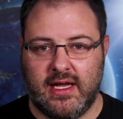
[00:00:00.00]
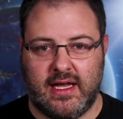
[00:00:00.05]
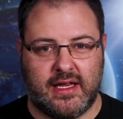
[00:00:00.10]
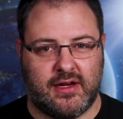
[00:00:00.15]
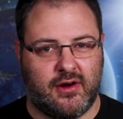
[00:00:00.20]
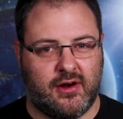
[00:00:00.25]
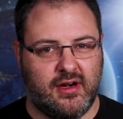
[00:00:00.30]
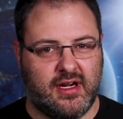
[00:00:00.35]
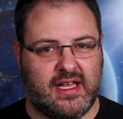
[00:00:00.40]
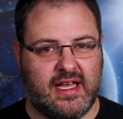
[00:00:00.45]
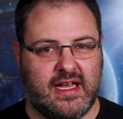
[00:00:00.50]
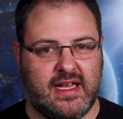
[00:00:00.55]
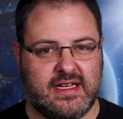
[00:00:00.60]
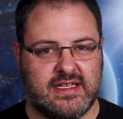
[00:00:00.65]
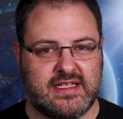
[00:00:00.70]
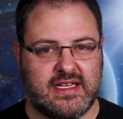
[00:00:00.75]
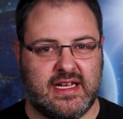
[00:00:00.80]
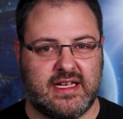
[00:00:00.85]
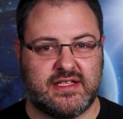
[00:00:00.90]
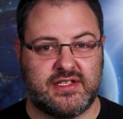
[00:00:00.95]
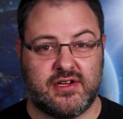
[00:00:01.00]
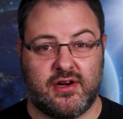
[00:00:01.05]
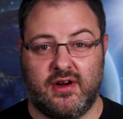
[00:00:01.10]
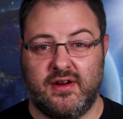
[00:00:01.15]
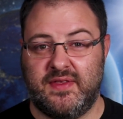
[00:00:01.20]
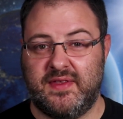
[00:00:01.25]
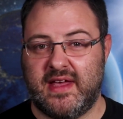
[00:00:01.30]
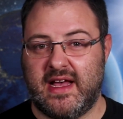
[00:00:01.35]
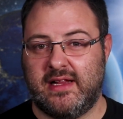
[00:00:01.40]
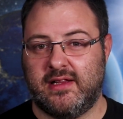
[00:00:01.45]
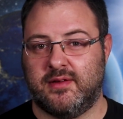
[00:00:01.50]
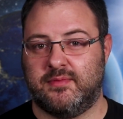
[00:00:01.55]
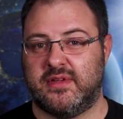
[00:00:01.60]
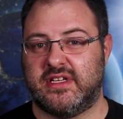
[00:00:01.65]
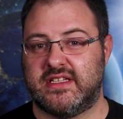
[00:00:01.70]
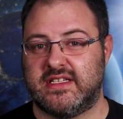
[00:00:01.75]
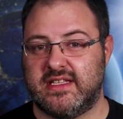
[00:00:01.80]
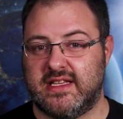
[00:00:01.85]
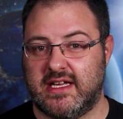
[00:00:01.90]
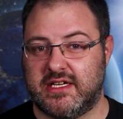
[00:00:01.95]
In our case, it's our
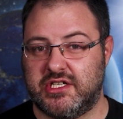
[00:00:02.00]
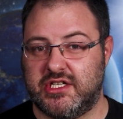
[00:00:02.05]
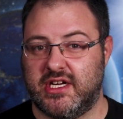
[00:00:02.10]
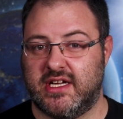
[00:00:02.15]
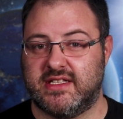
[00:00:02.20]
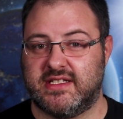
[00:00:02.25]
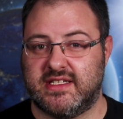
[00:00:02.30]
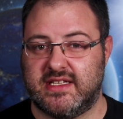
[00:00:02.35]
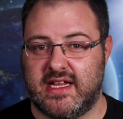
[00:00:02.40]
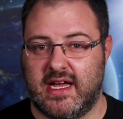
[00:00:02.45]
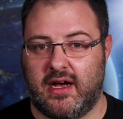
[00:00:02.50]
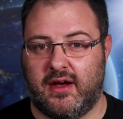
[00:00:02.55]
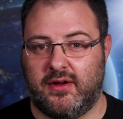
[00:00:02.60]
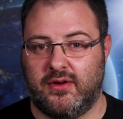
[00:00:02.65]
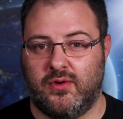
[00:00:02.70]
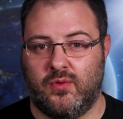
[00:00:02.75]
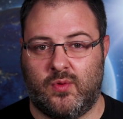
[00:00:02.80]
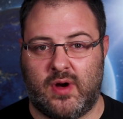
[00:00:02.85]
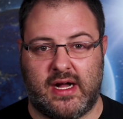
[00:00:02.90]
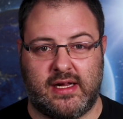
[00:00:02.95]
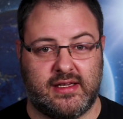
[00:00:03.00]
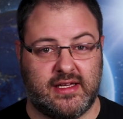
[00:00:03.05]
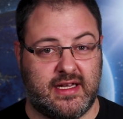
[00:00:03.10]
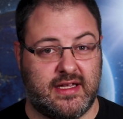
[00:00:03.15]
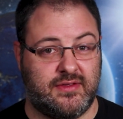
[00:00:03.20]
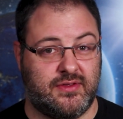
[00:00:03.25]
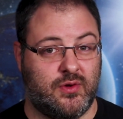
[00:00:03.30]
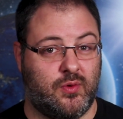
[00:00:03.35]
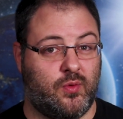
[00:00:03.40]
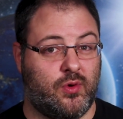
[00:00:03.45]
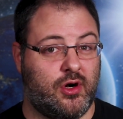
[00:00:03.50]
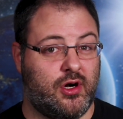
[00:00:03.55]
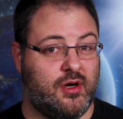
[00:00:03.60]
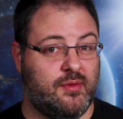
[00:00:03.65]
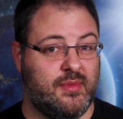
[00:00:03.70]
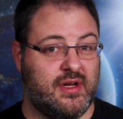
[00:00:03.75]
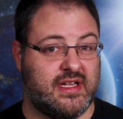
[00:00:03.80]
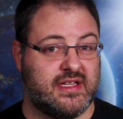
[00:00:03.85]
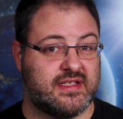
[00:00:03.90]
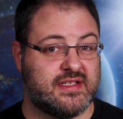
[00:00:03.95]
thalamus that shuts down, while in the
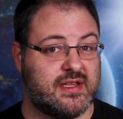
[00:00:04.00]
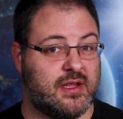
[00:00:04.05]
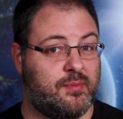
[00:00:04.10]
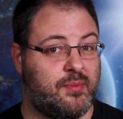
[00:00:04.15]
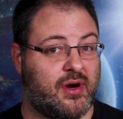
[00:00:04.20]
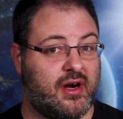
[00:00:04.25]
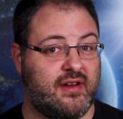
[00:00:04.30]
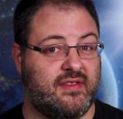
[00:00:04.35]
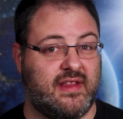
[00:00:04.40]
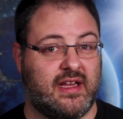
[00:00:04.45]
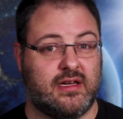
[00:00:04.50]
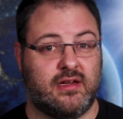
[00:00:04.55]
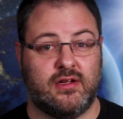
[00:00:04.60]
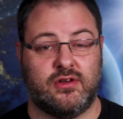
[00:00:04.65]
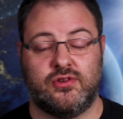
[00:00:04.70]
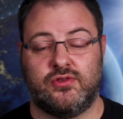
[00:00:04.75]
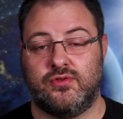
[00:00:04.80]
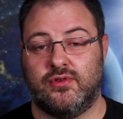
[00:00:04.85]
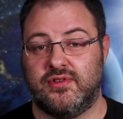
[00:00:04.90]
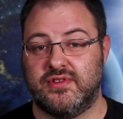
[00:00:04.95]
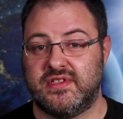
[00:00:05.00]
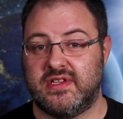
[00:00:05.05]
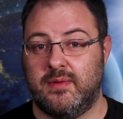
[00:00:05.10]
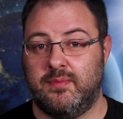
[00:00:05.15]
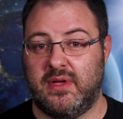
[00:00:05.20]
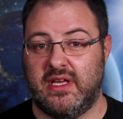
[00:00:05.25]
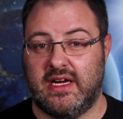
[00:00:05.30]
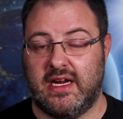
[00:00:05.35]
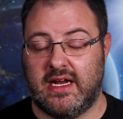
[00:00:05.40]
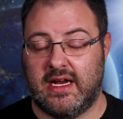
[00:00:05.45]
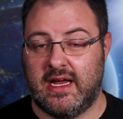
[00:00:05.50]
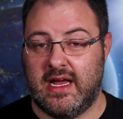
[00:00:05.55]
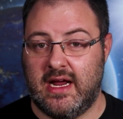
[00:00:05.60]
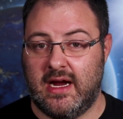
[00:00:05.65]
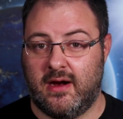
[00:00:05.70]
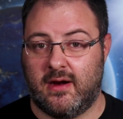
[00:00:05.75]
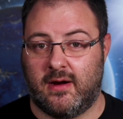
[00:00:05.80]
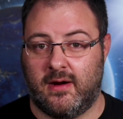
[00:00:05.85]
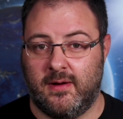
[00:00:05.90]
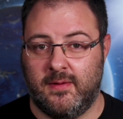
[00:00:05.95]
worm, it's the part that controls the beating
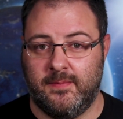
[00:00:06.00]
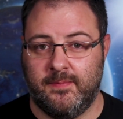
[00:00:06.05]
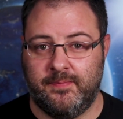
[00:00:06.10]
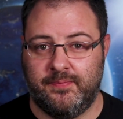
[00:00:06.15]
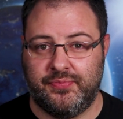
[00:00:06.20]
hair.